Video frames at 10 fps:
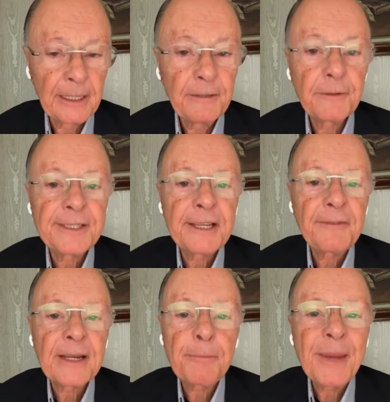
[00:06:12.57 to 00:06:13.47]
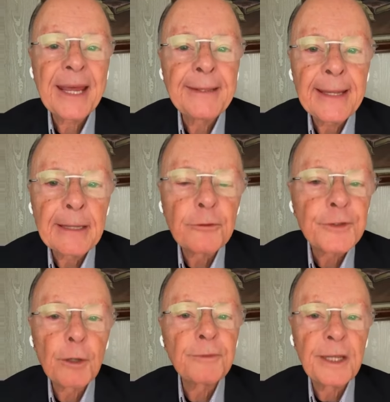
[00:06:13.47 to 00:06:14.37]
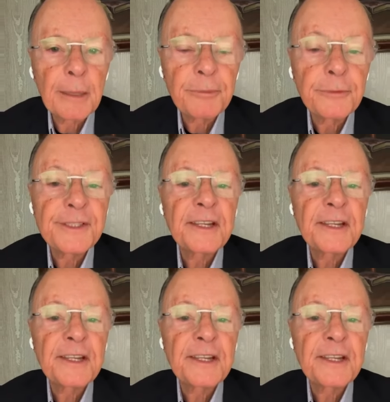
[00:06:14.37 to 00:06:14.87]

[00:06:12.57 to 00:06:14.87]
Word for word: and you are wasting your time.